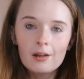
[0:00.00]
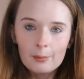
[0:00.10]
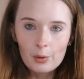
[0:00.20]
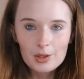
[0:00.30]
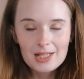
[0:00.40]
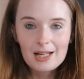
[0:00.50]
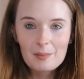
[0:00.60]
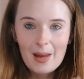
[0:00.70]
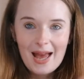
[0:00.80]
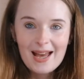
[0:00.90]
Project
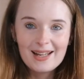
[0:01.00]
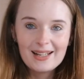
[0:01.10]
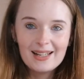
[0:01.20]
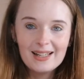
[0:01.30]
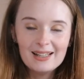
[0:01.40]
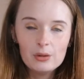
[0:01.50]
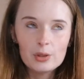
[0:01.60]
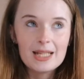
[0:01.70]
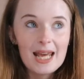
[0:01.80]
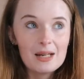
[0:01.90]
Pan, or
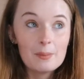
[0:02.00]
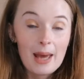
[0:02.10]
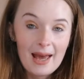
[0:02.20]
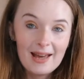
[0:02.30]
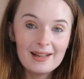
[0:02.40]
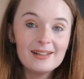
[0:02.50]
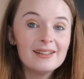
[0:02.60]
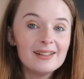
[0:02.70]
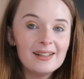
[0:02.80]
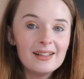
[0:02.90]
10 Pan,
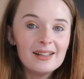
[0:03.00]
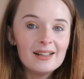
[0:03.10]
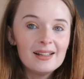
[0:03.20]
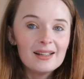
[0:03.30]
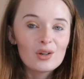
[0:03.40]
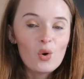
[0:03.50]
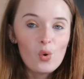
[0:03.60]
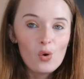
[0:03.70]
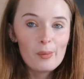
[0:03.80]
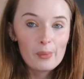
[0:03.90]

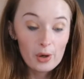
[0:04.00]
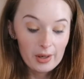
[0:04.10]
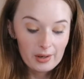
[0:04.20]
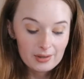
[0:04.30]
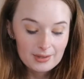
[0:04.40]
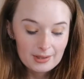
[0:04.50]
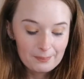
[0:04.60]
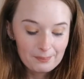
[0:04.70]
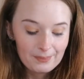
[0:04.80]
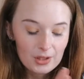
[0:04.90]
core products.
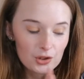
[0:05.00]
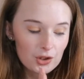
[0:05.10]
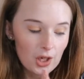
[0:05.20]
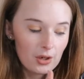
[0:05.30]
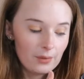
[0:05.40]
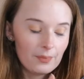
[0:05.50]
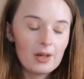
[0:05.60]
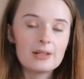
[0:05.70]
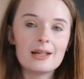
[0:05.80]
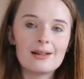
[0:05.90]
So,
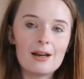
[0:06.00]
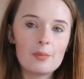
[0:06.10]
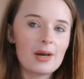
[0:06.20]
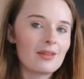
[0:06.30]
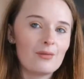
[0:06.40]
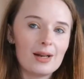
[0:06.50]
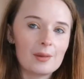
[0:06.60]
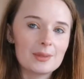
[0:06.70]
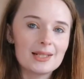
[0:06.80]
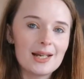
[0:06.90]
I sound out of breath, I ran
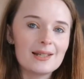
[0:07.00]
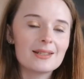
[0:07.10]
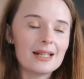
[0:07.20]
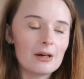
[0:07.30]
upstairs, and